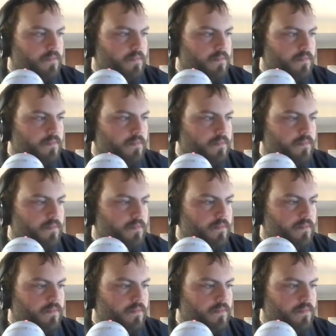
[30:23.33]

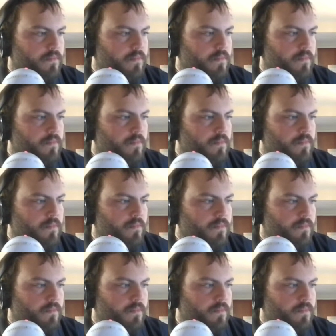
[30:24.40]

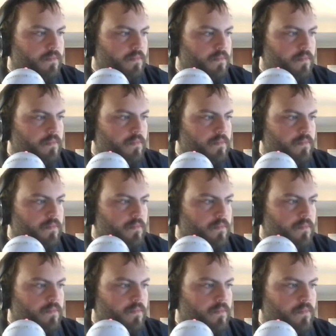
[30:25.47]

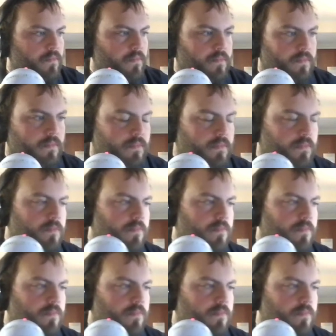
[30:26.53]
This person isn't speaking.